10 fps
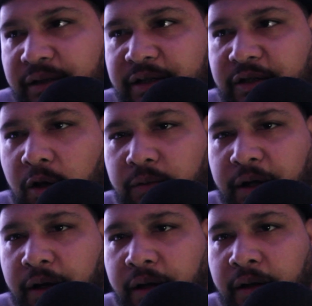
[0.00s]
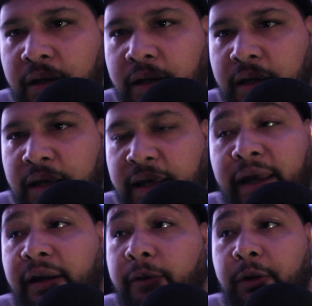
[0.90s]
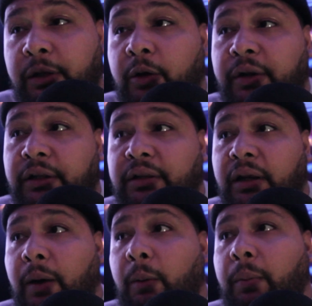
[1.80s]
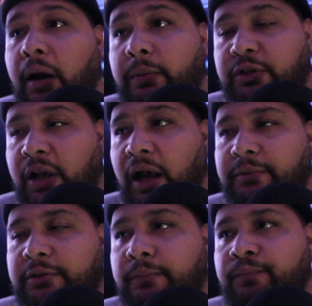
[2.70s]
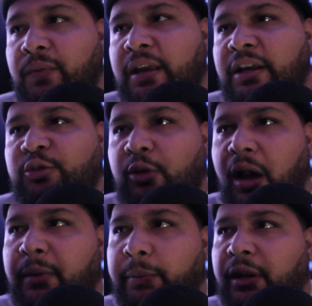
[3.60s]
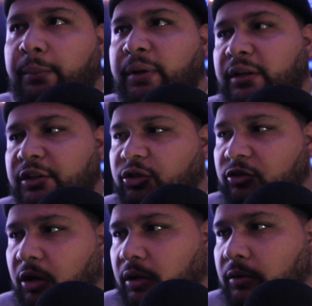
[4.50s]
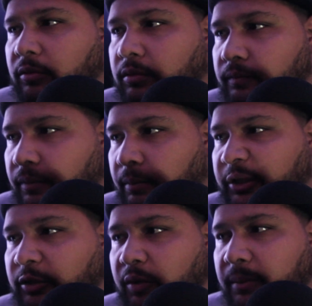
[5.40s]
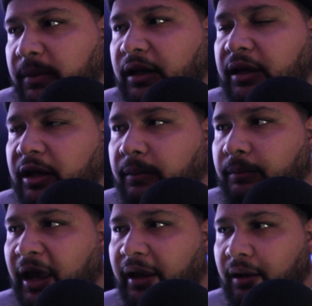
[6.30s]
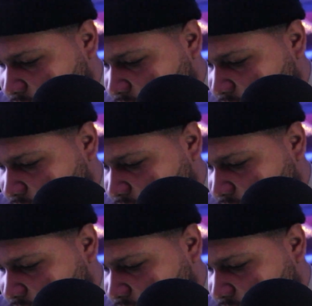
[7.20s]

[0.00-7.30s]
his own hair, he didn't really know anything about barbershops. So I remember there being this struggle between me and him. Like,